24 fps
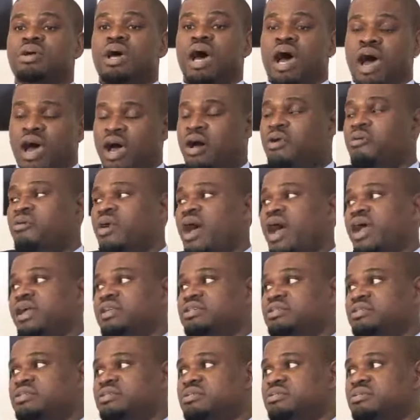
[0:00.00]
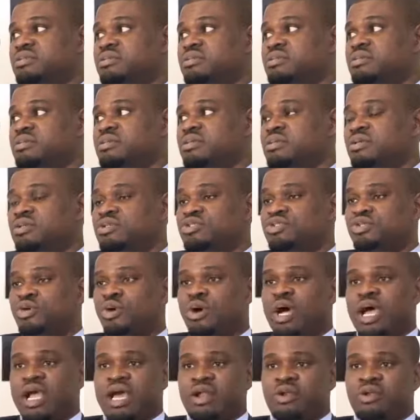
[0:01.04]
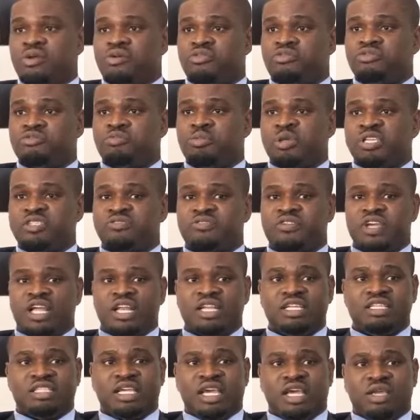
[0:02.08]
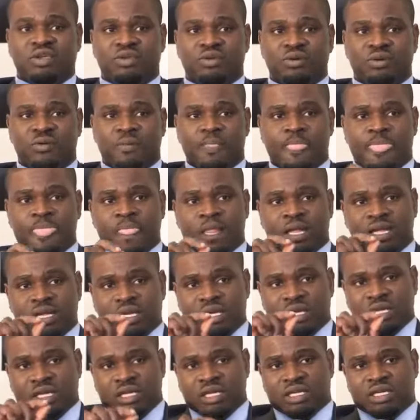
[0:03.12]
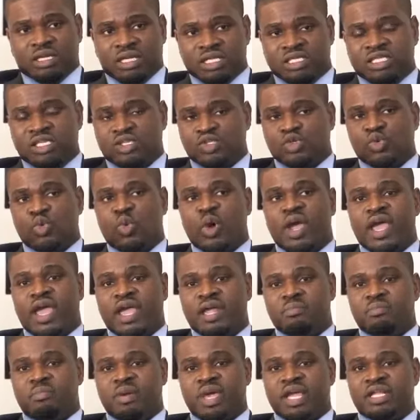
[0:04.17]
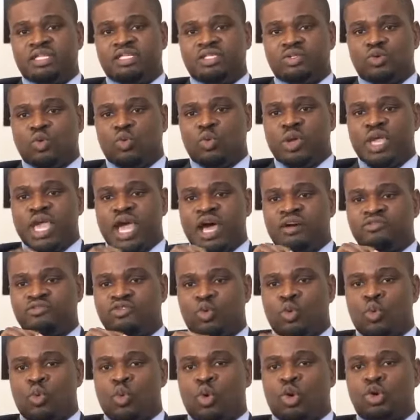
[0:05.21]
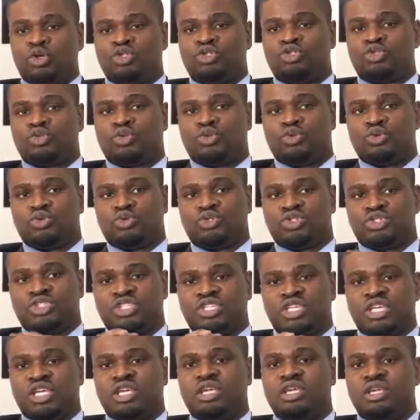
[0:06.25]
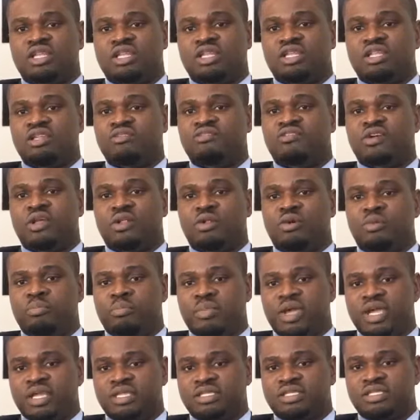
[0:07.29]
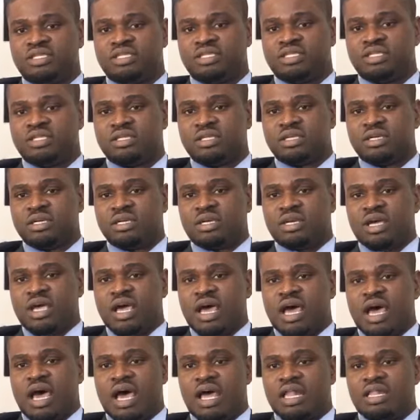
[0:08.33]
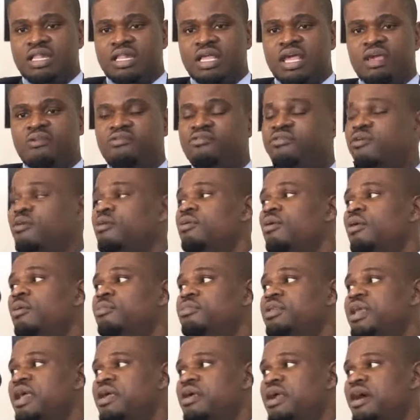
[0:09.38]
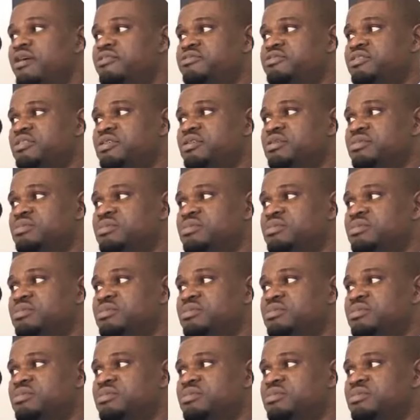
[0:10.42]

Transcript: our rights. So I cannot specifically tell you this is when, but we have to watch to see the developments and then follow up thereafter.